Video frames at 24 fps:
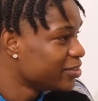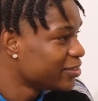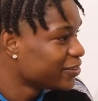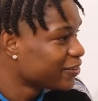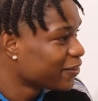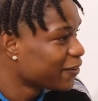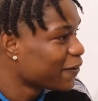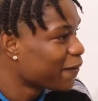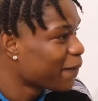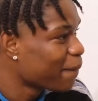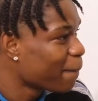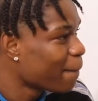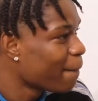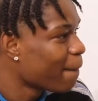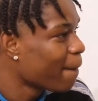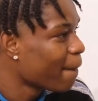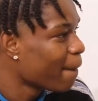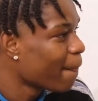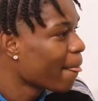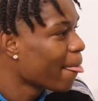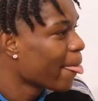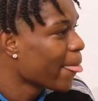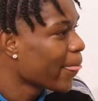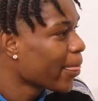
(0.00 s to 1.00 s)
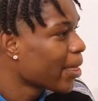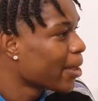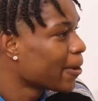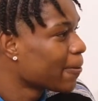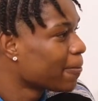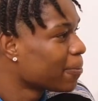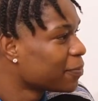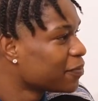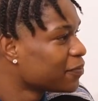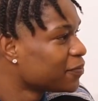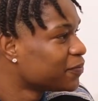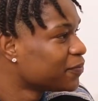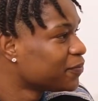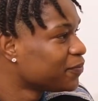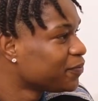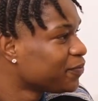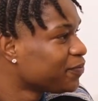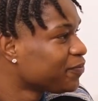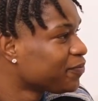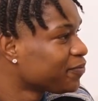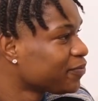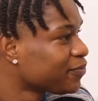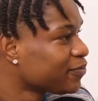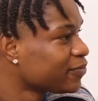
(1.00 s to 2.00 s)
But you see, now you said you're someone who
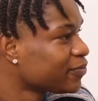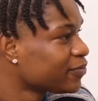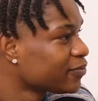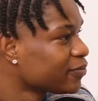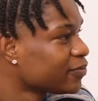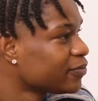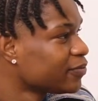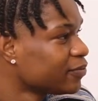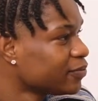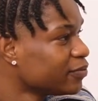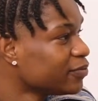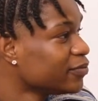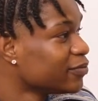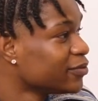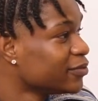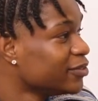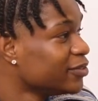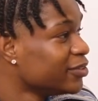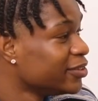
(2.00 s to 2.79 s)
doesn't plan outfits.